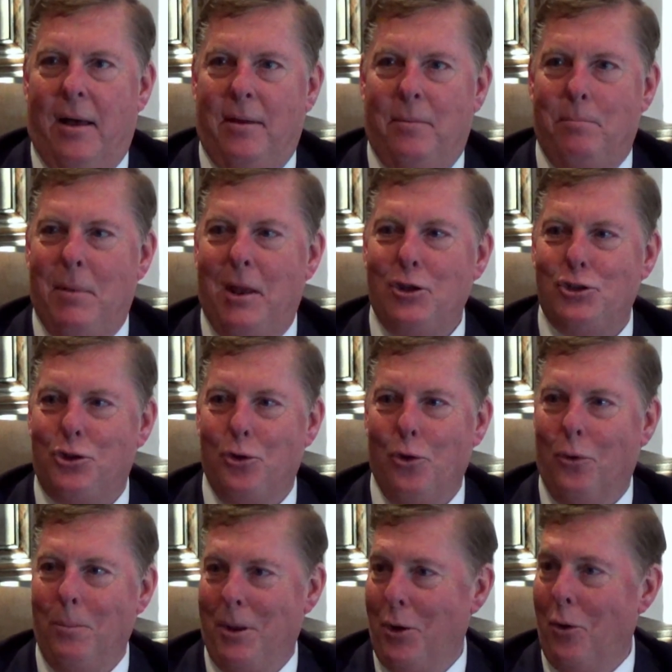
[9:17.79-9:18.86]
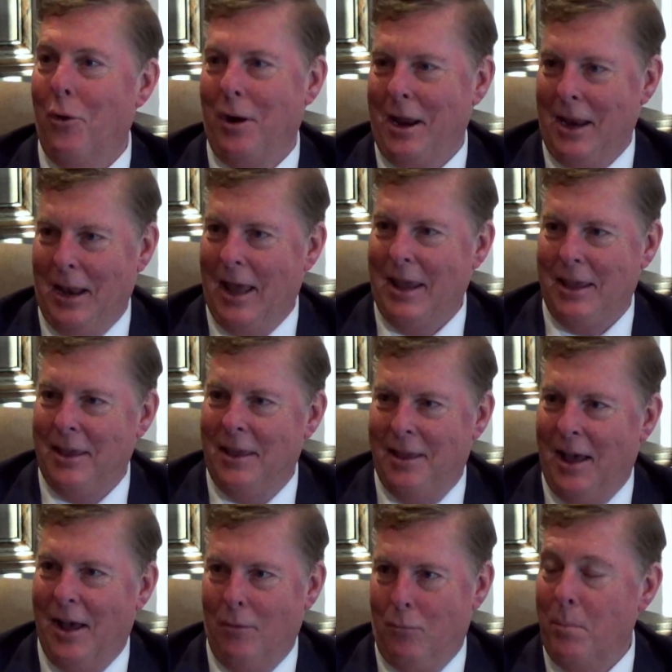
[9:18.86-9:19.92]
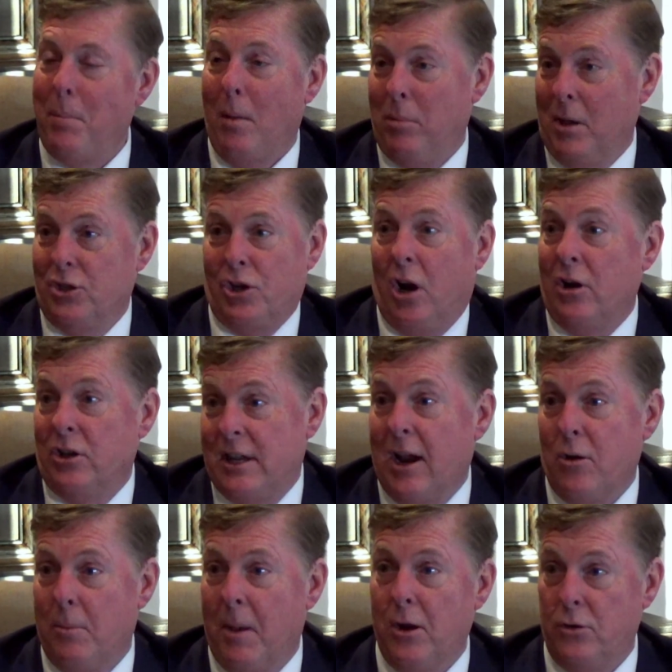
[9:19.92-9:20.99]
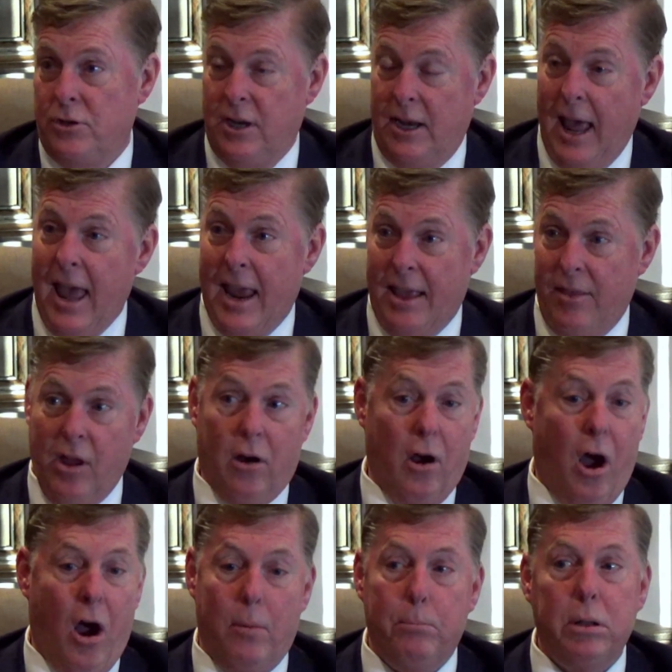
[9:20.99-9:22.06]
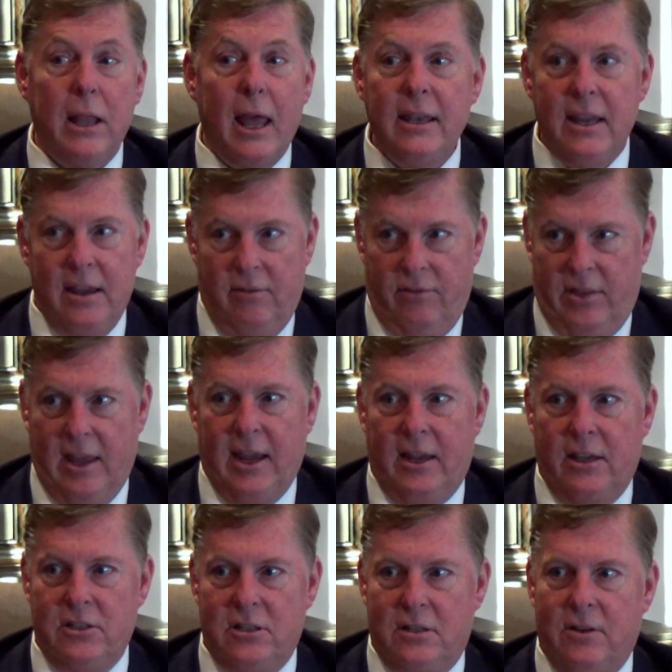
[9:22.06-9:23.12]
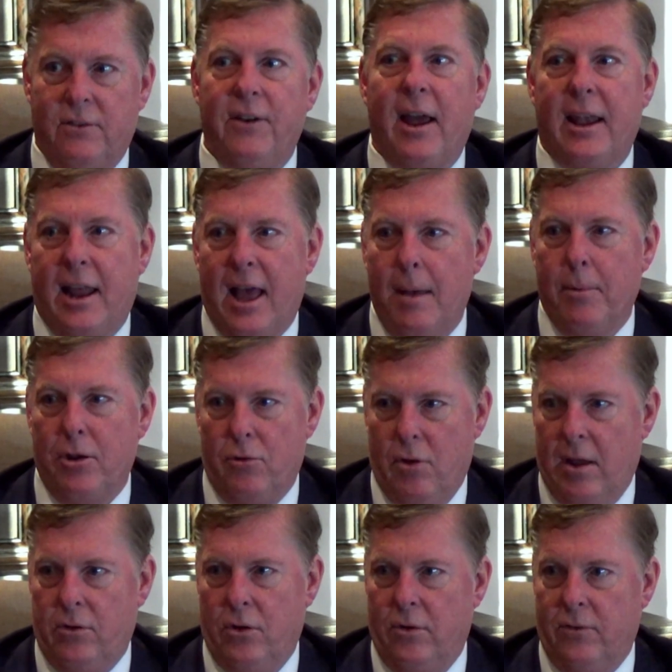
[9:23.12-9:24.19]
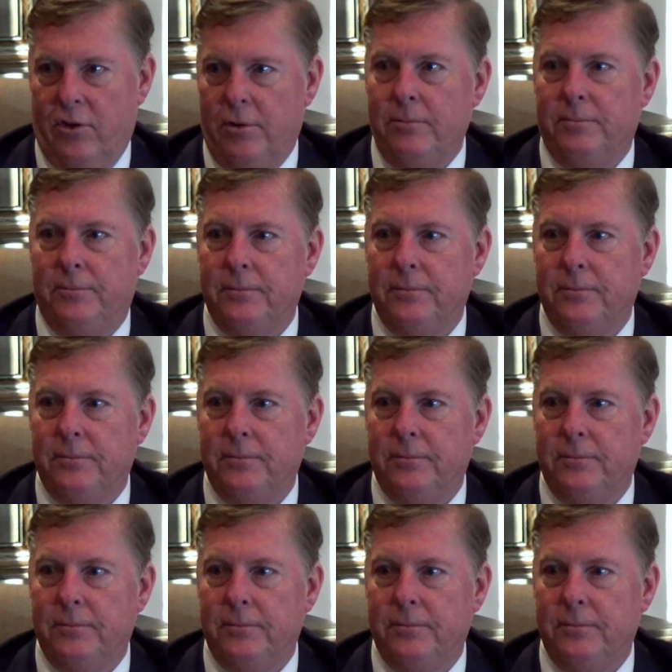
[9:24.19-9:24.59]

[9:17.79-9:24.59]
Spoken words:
minuscule minority like Republicans are in Sacramento today. There are plenty of things to find common ground over.